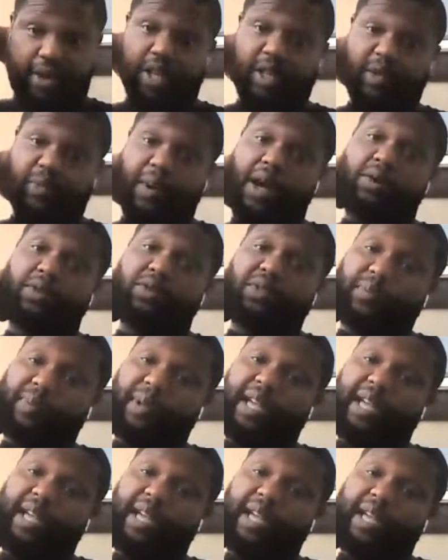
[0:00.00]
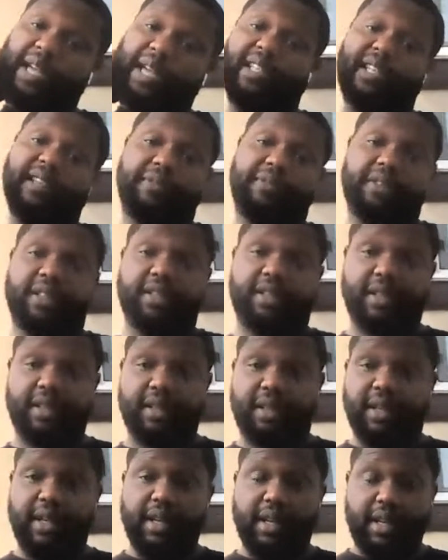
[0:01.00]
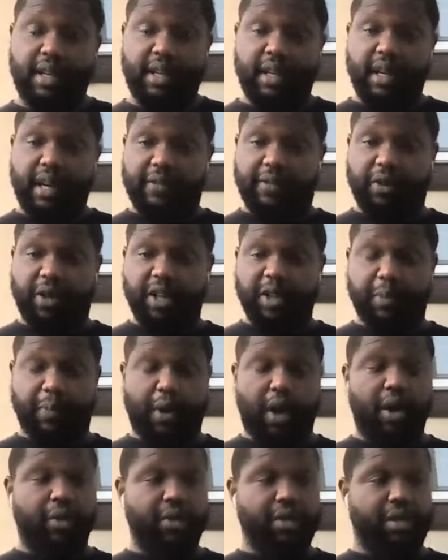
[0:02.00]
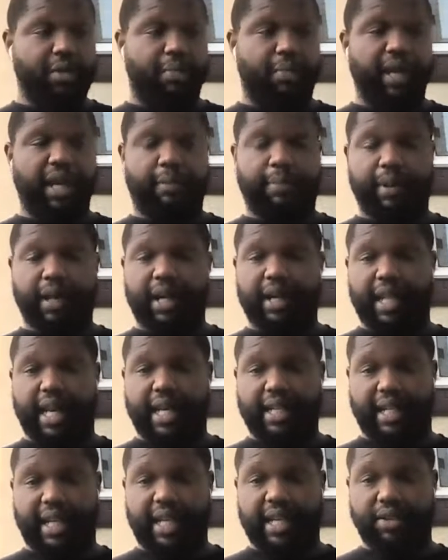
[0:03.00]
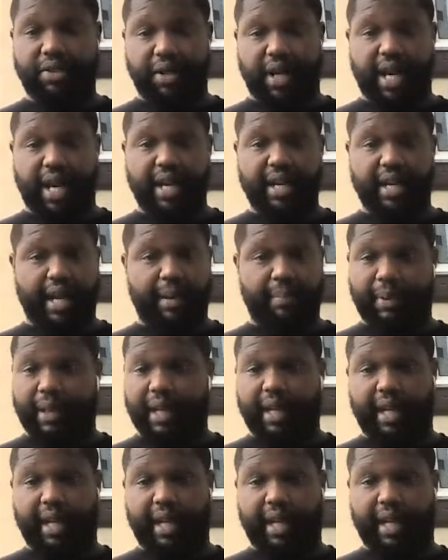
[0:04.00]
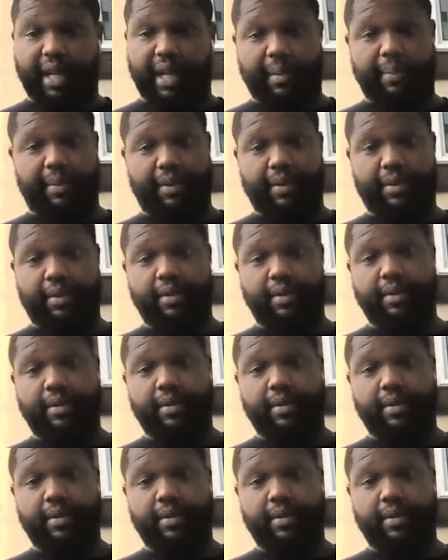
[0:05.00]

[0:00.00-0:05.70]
Chris Paul was playing good defense. If Chris Paul was a big player like DeAndre Ayton, that play doesn't happen.